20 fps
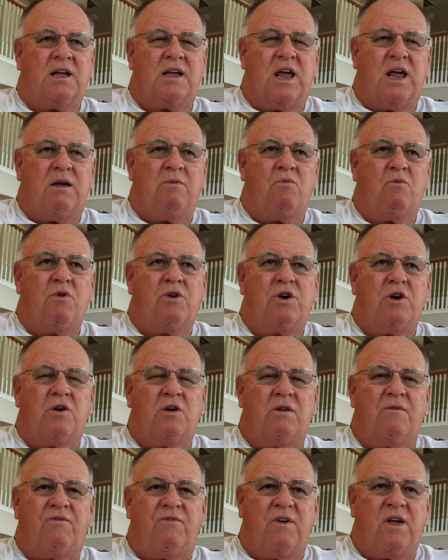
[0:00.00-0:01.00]
game where you're
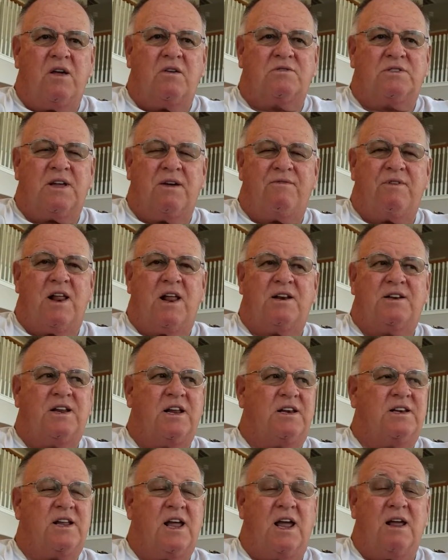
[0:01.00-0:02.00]
going to fail 7 out of
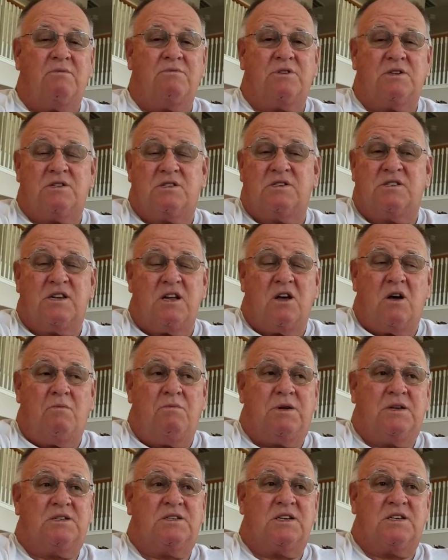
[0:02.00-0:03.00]
10 times and still
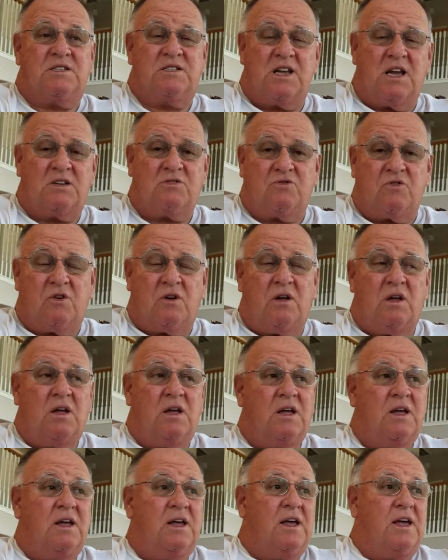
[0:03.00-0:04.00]
be successful.
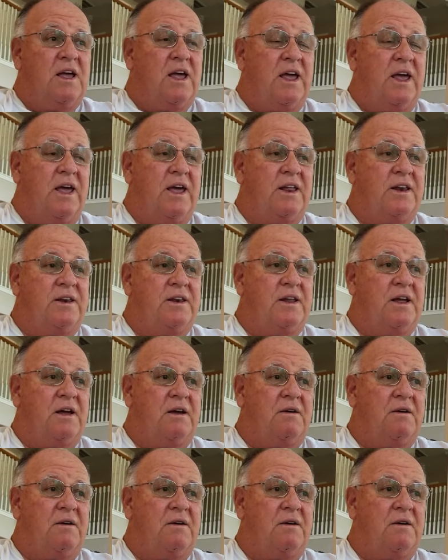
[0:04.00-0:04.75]
And